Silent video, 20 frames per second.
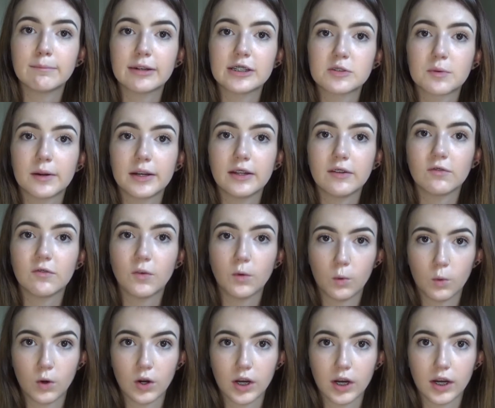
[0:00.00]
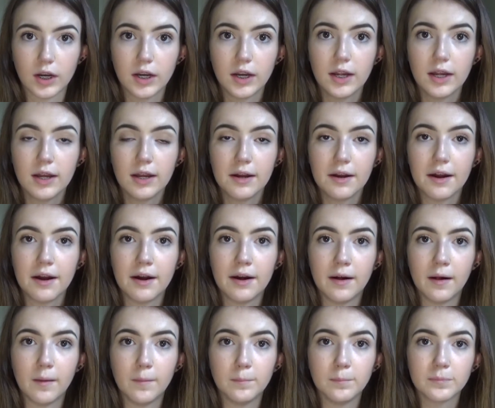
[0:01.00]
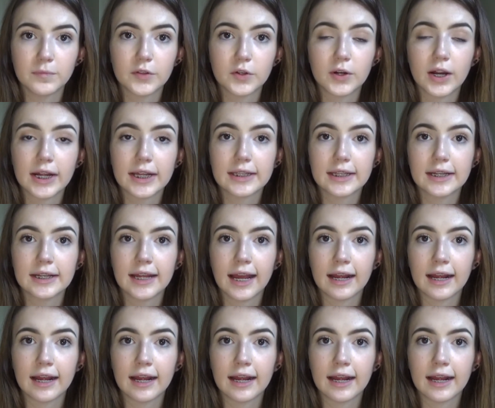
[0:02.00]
by 24 Crested